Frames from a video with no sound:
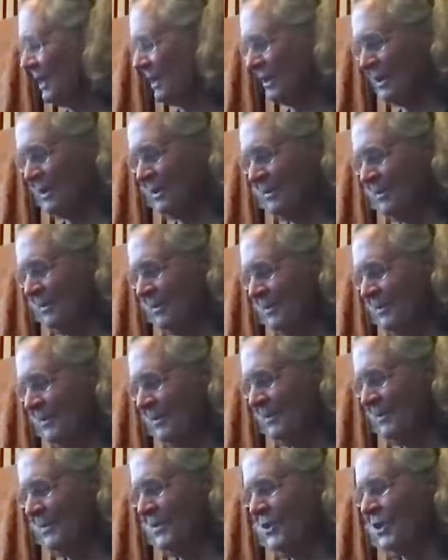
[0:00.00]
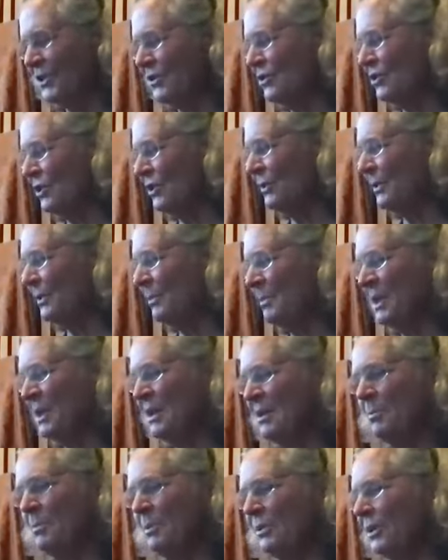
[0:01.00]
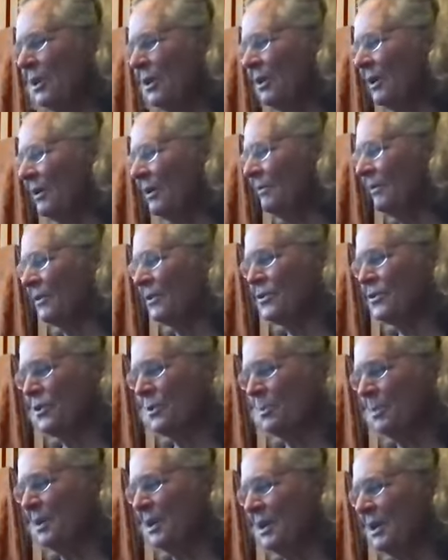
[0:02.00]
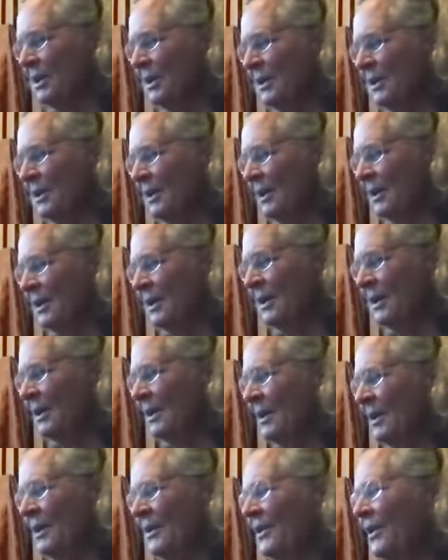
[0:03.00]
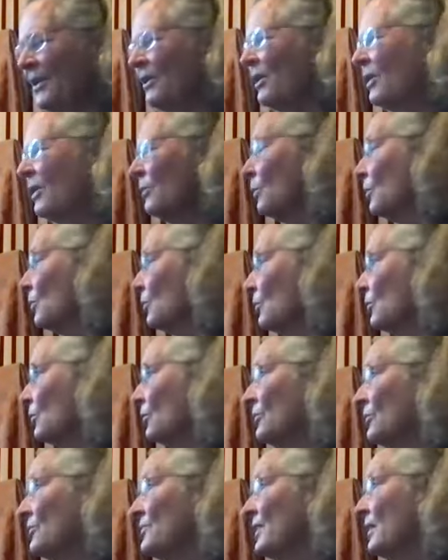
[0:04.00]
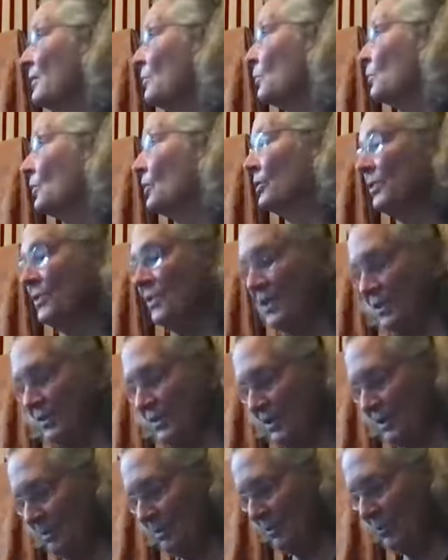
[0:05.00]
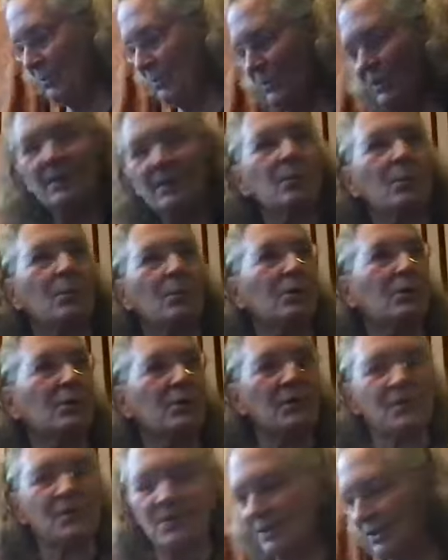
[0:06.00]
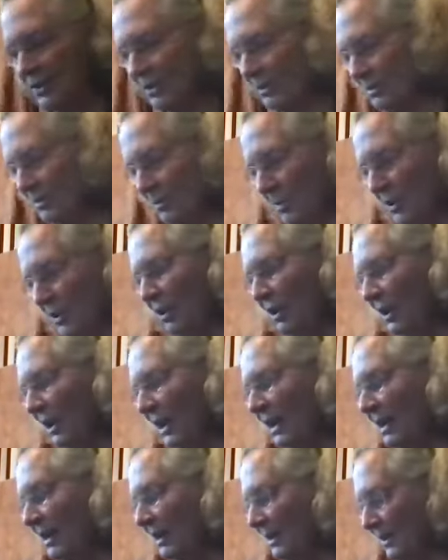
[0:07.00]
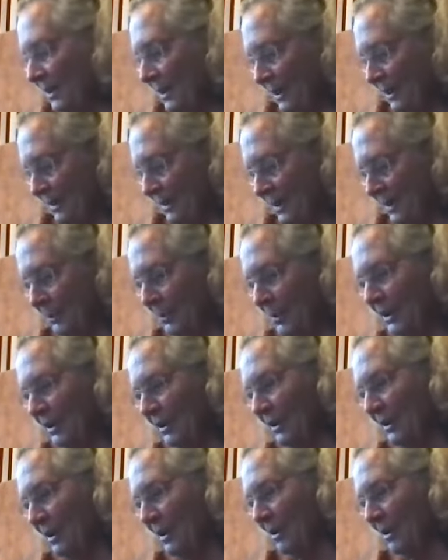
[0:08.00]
here, just you and me, Buddha on Vulture Peak. There are worlds and world systems within world systems beyond anything that we can